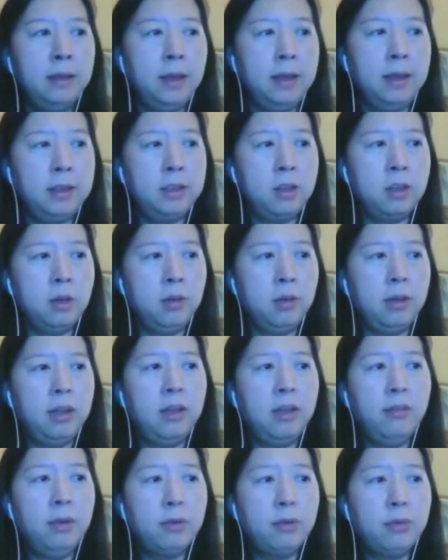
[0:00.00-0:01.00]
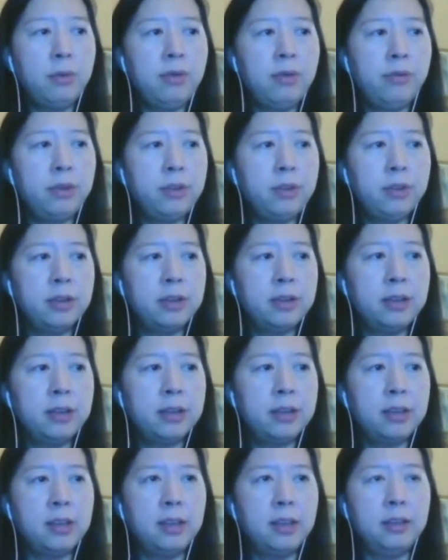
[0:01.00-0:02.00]
And so level 3 virtual
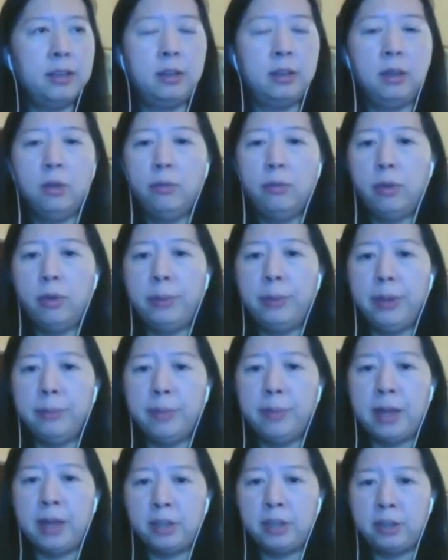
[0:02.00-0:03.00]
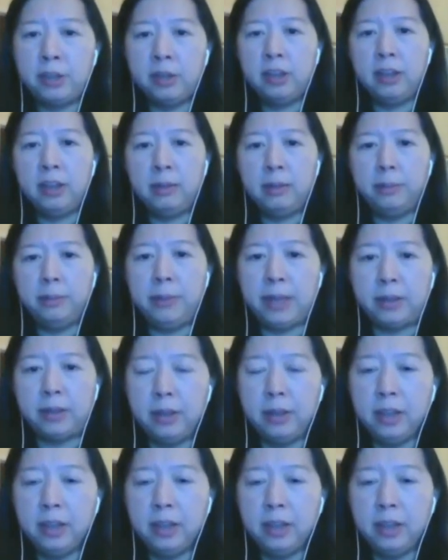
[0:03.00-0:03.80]
assistant will be much better.